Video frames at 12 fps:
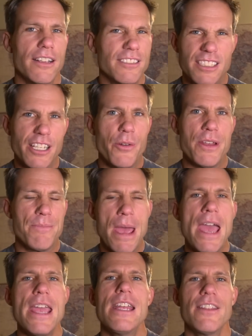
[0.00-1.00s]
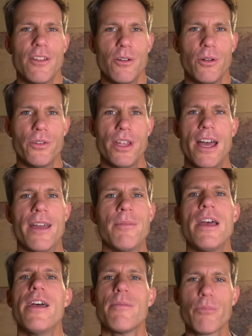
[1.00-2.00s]
you know, in pain the whole time.
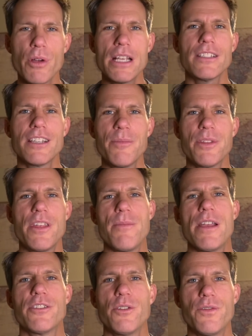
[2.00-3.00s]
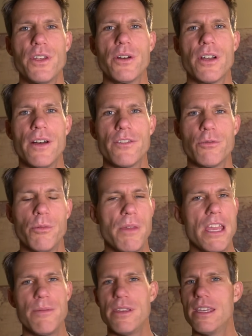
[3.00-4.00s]
Bring something that makes you feel comfortable.
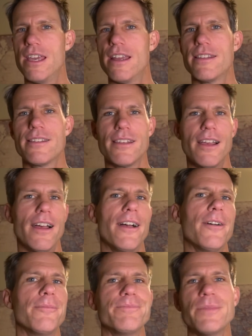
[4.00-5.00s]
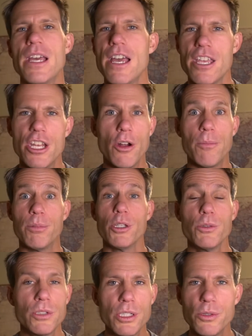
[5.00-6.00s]
Maybe it's, you know, a
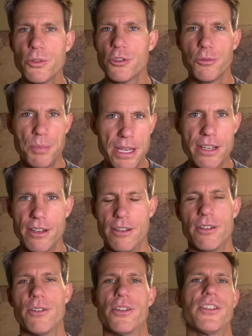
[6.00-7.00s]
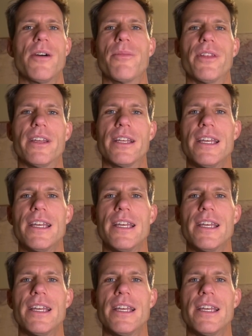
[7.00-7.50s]
Bluetooth speaker or something.